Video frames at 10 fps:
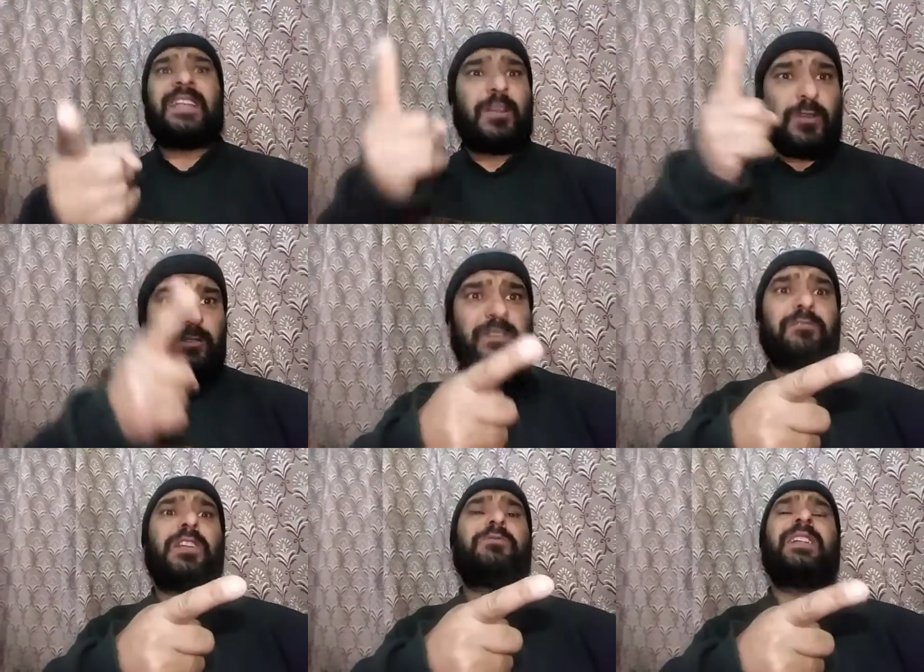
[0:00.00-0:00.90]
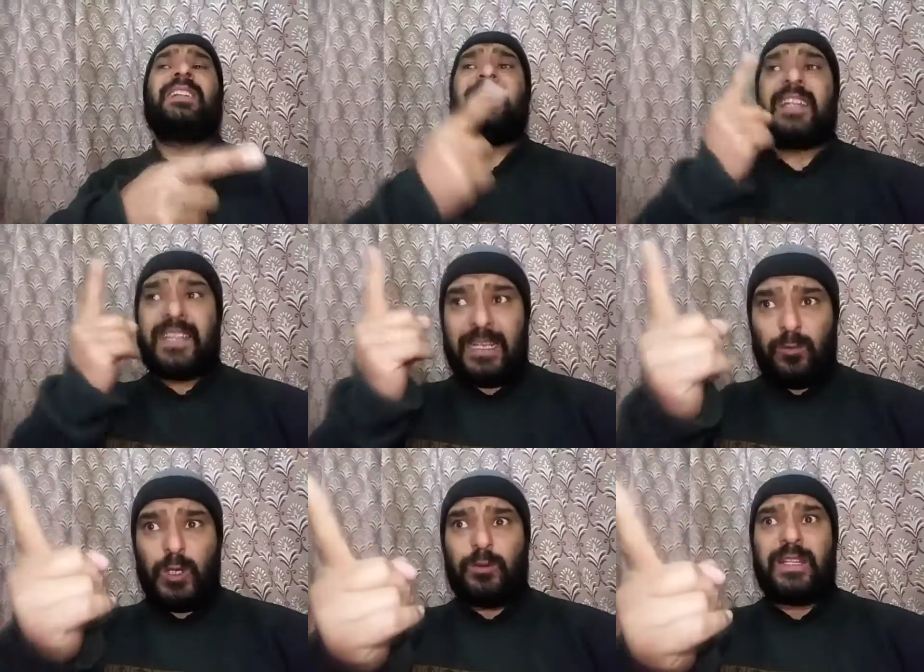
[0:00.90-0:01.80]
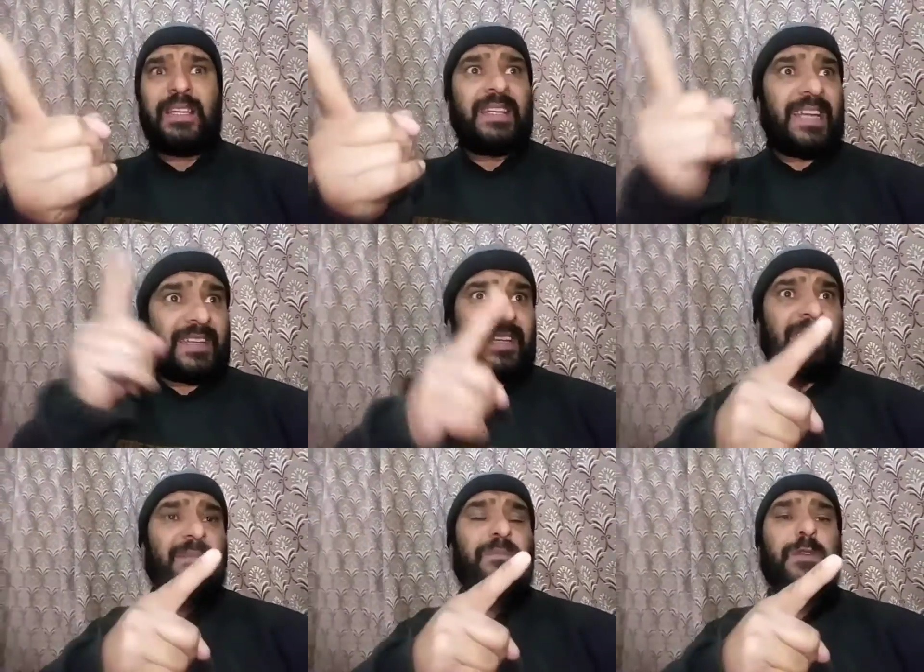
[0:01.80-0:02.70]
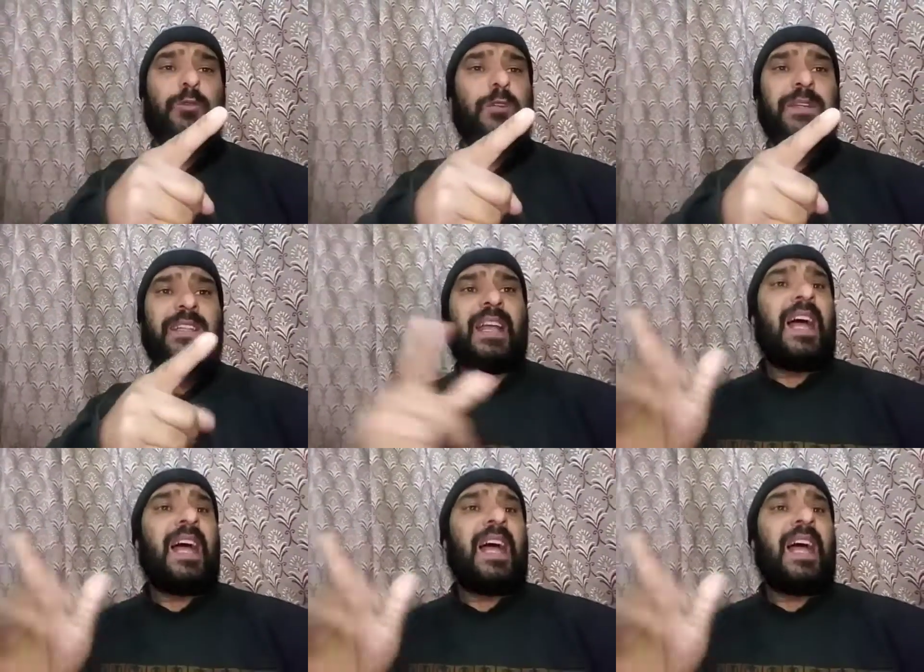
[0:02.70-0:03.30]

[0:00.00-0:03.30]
that will win, will that team will win, that team will win.